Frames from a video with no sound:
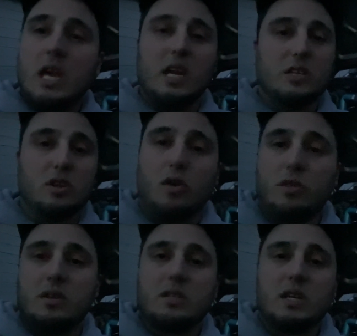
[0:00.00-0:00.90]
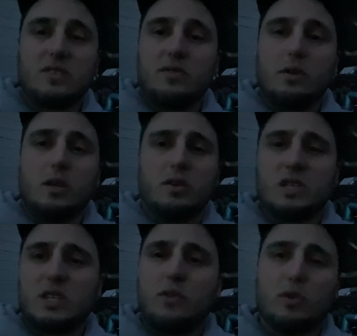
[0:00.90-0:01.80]
He does all the 6.4,
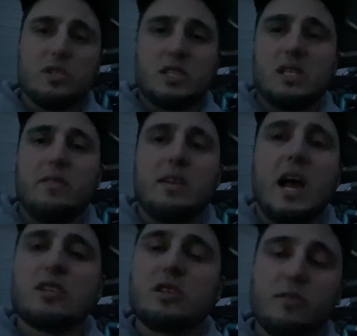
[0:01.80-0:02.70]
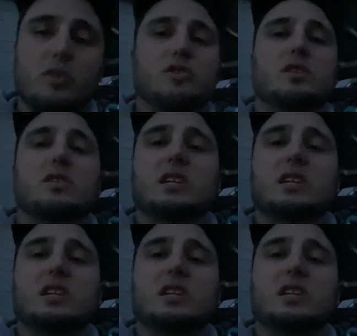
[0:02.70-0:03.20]
6.7 dash conversions.